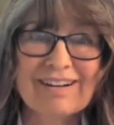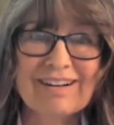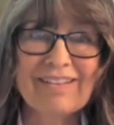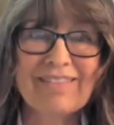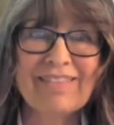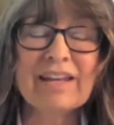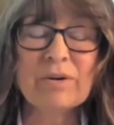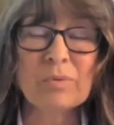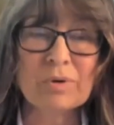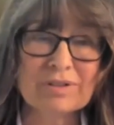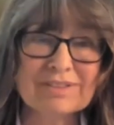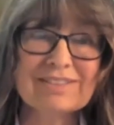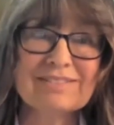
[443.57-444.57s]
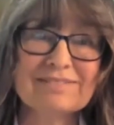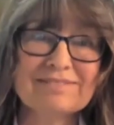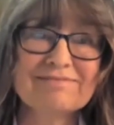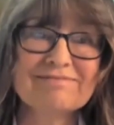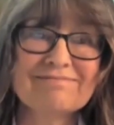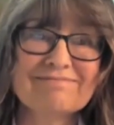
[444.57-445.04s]
then it works.
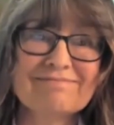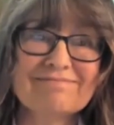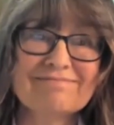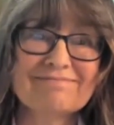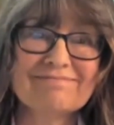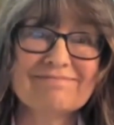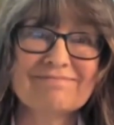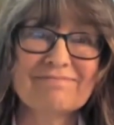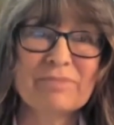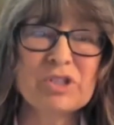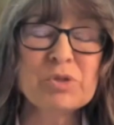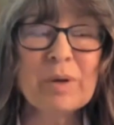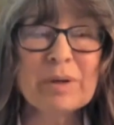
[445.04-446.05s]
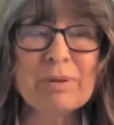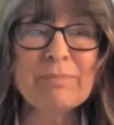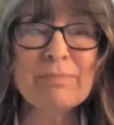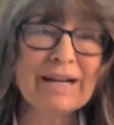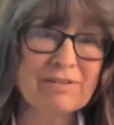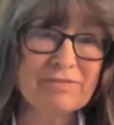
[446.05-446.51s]
But you want to be
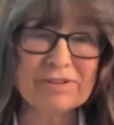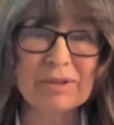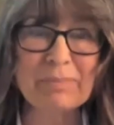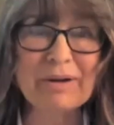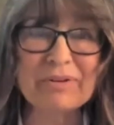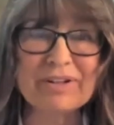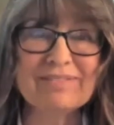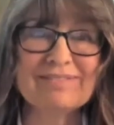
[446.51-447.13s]
mindful about it.